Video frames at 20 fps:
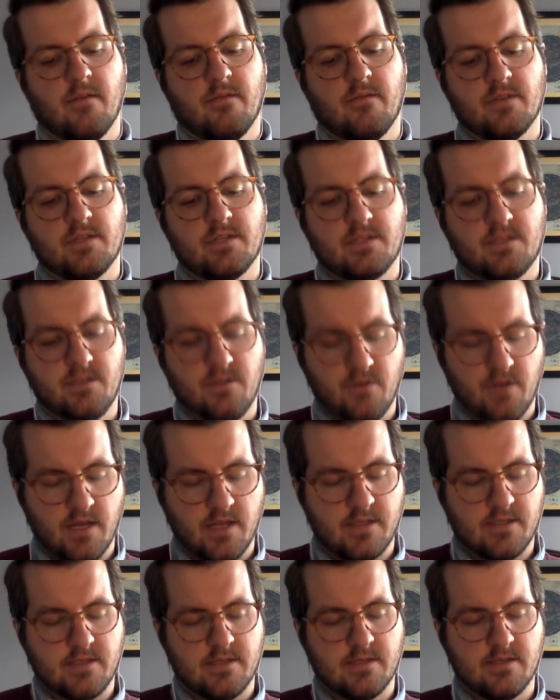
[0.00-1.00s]
for
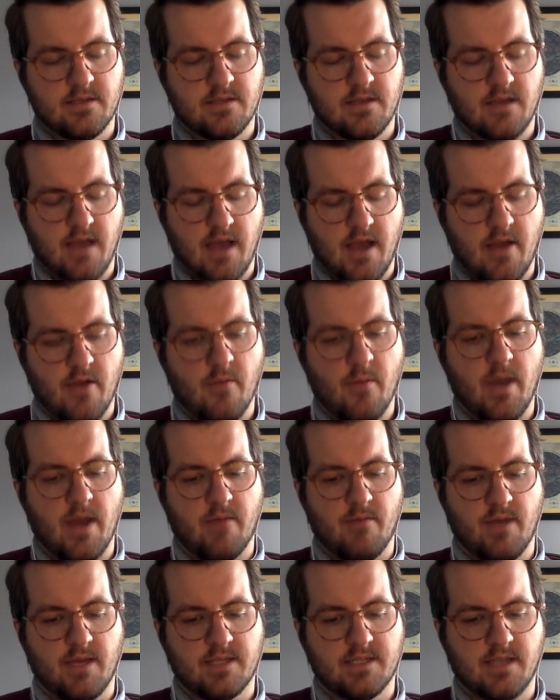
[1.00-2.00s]
students, I
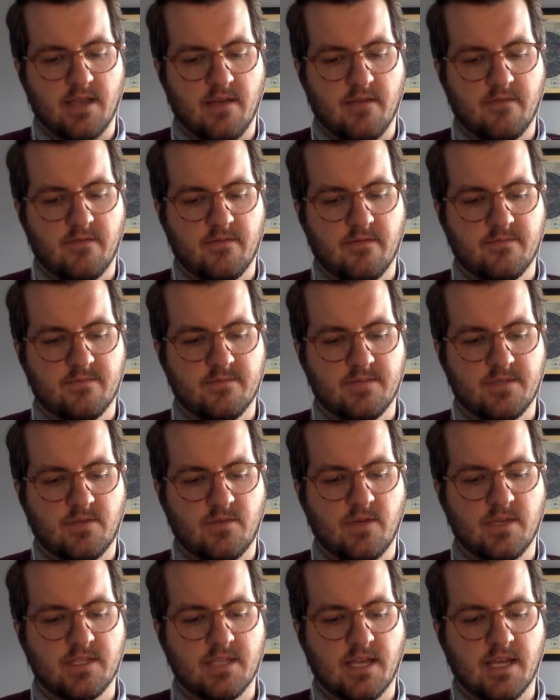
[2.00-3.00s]
remind myself,
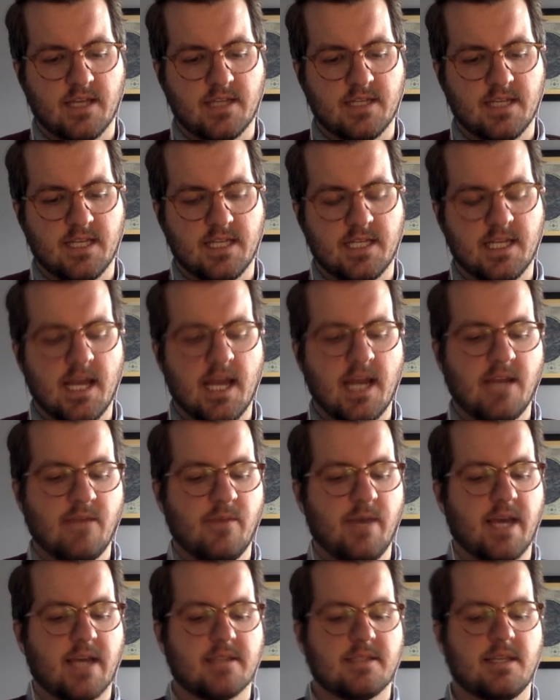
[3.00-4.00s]
squeezing into the tiny
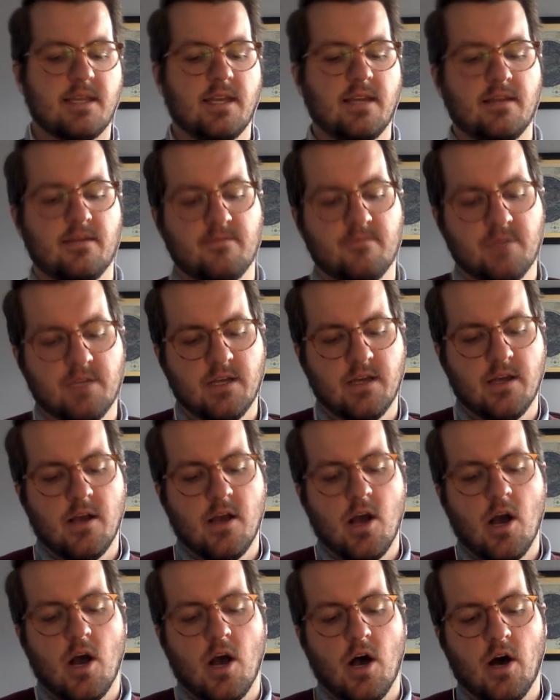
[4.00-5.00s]
back seat.
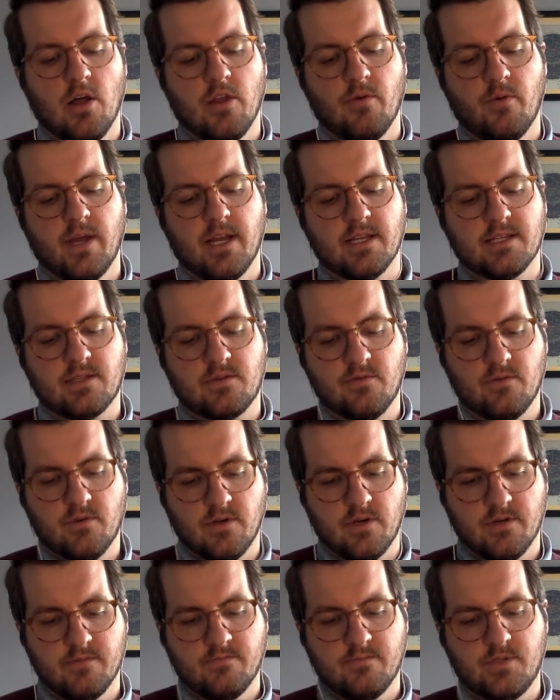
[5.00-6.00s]
All the way to
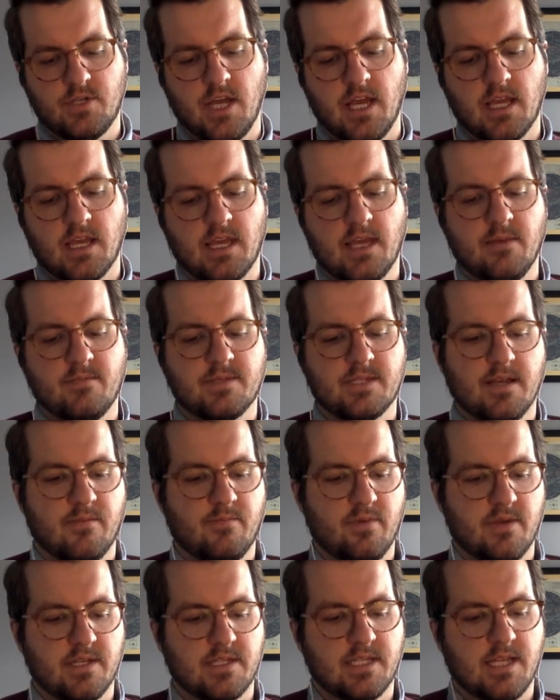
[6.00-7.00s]
school, Jake keeps
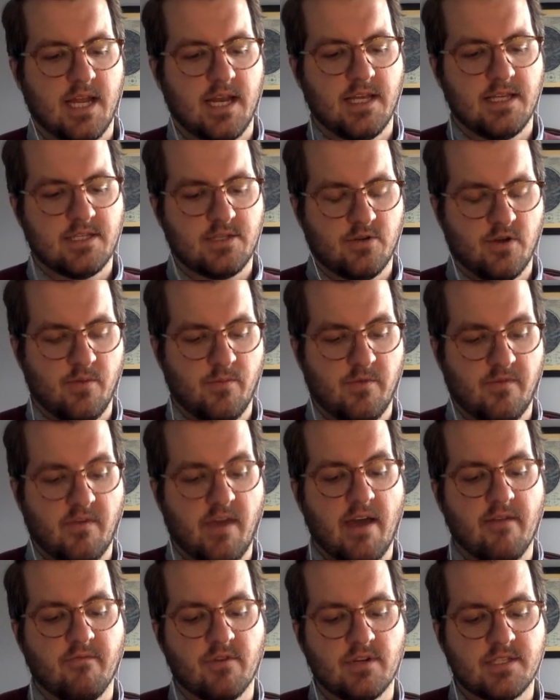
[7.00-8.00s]
up a steady stream of
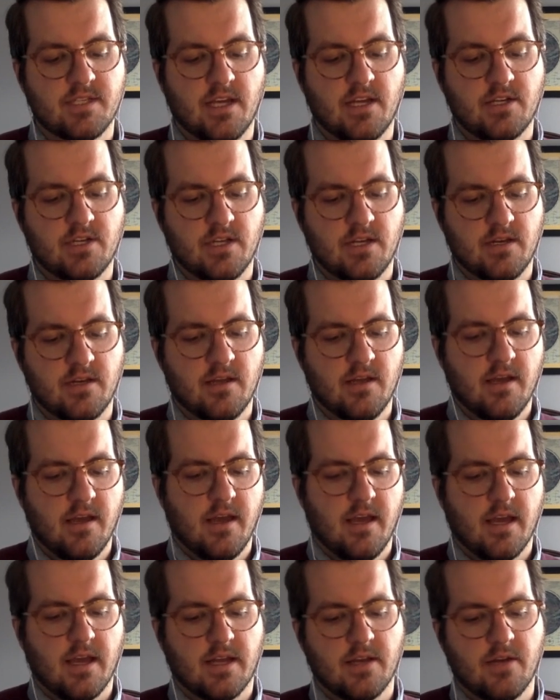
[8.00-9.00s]
conversation,
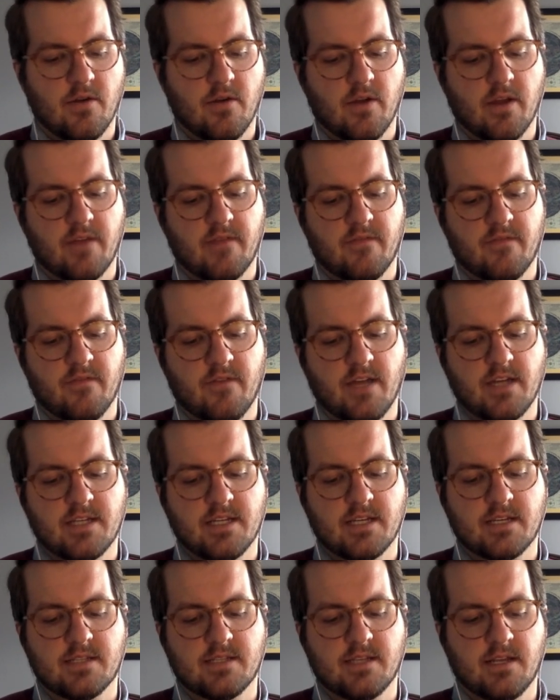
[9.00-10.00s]
ignoring
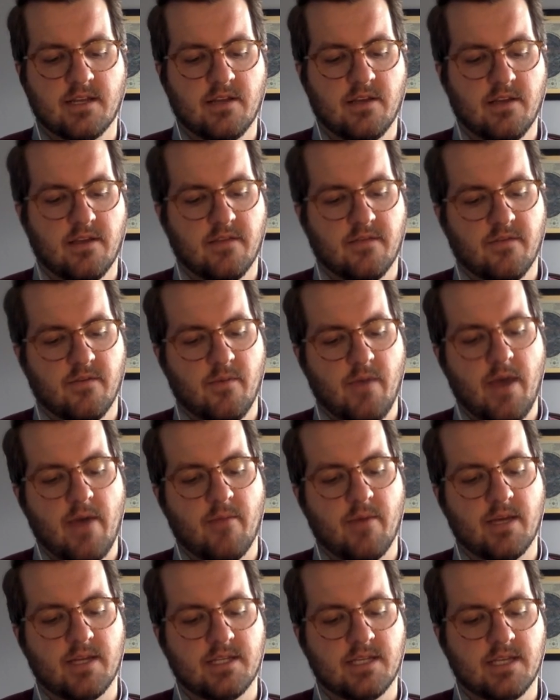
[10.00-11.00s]
frantic signaling from
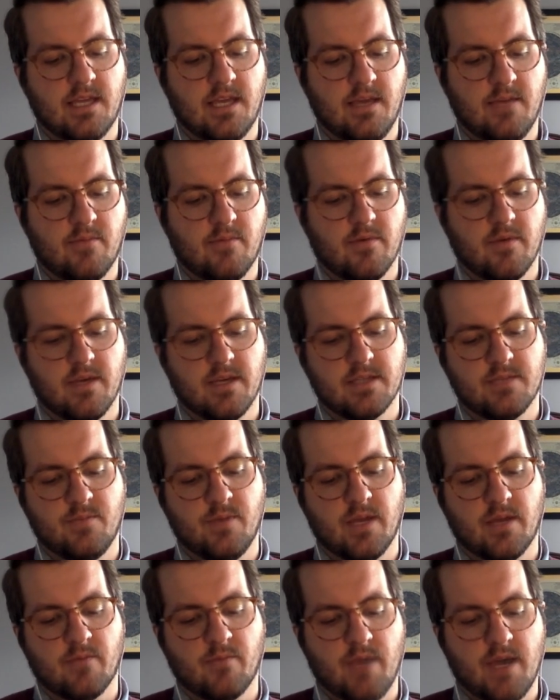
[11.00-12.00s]
Emma to keep his
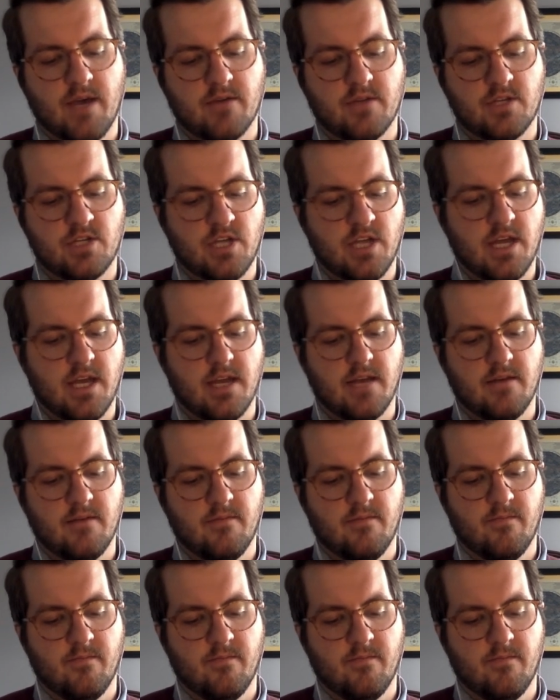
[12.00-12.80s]
big mouth shut.